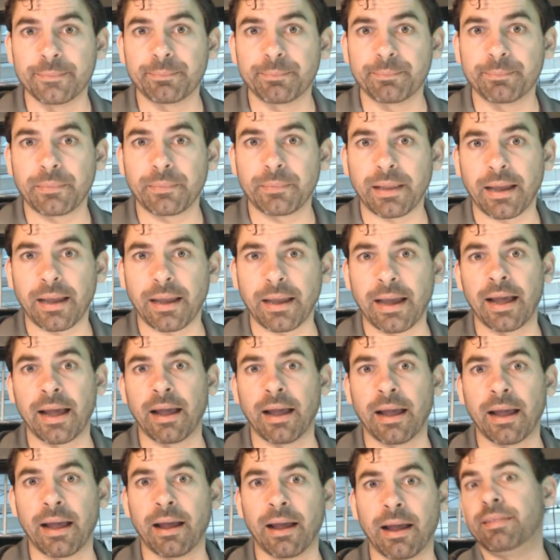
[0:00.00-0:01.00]

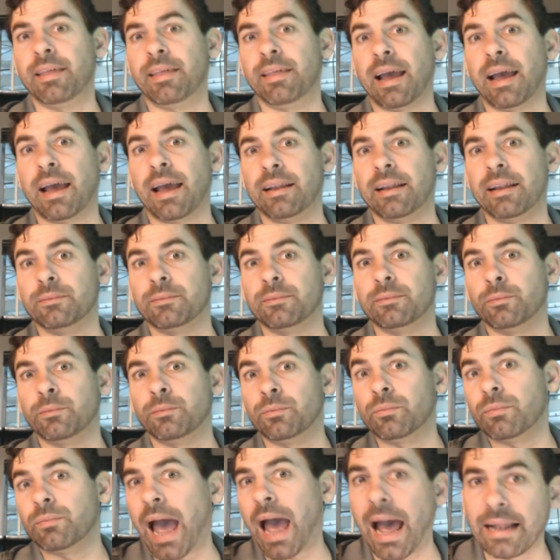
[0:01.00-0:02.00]
that
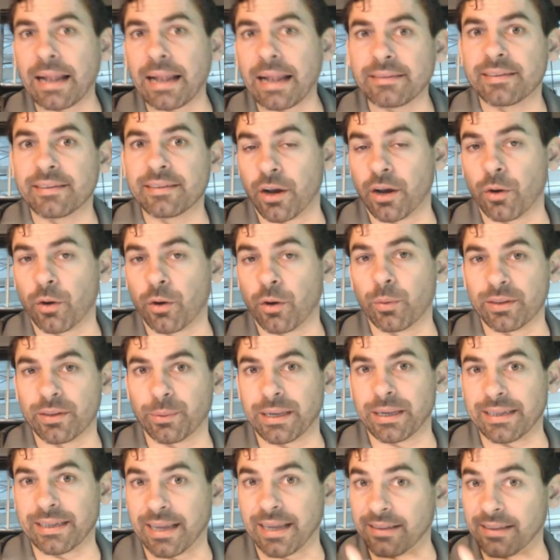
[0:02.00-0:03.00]
had to go with swing dancing.